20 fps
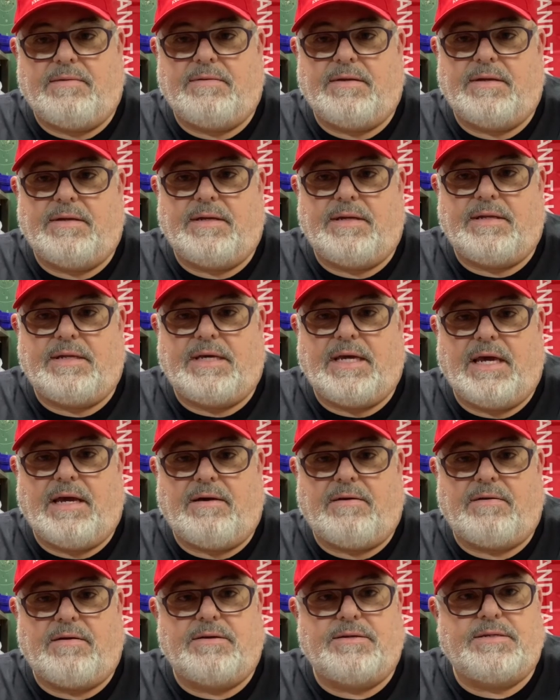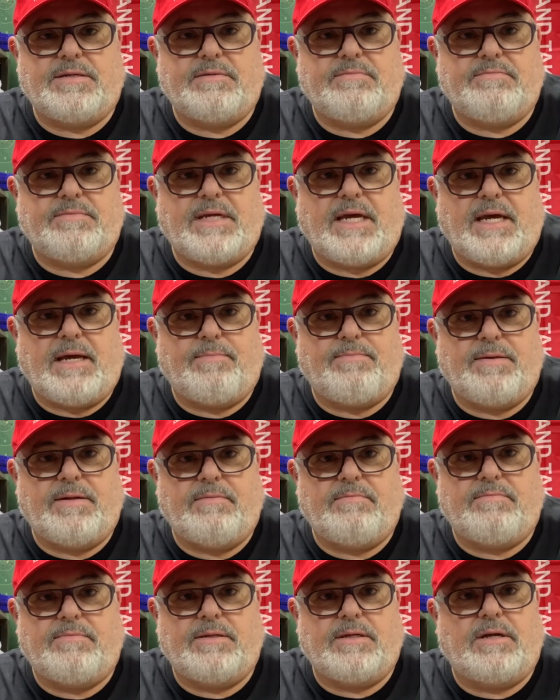encounters
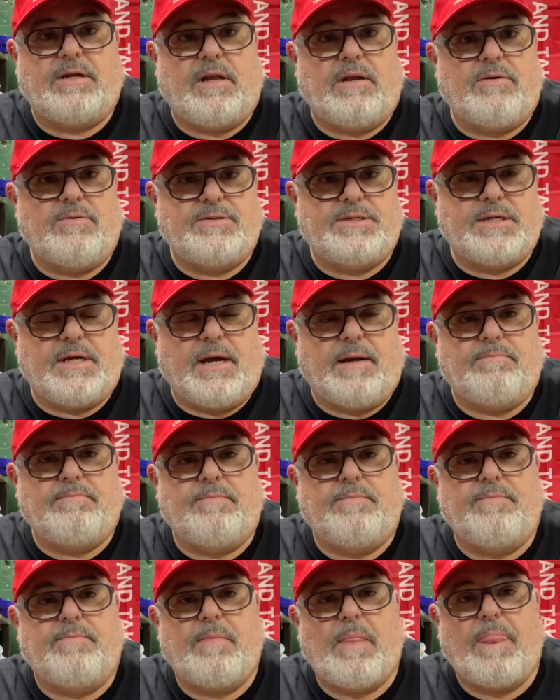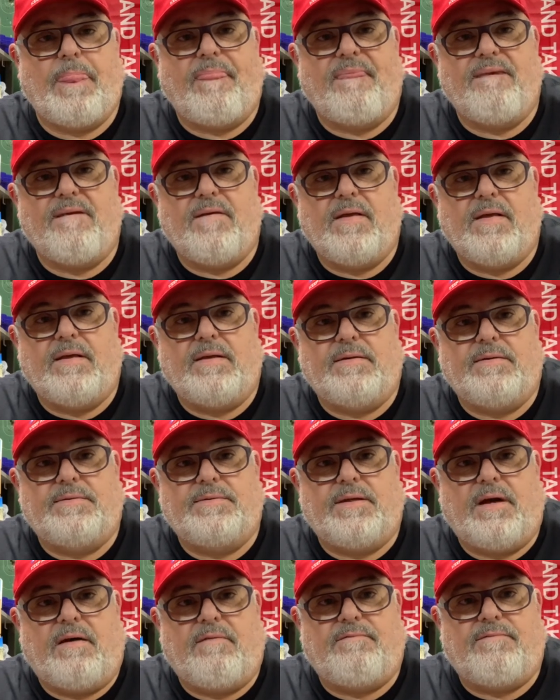happen close up,
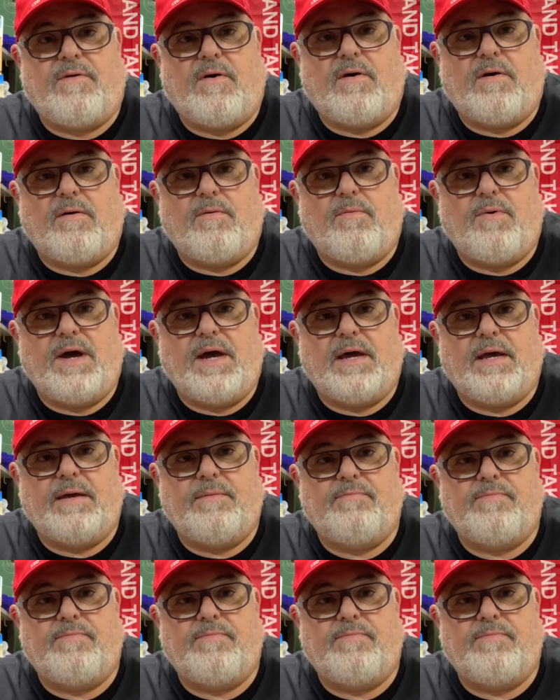not far away.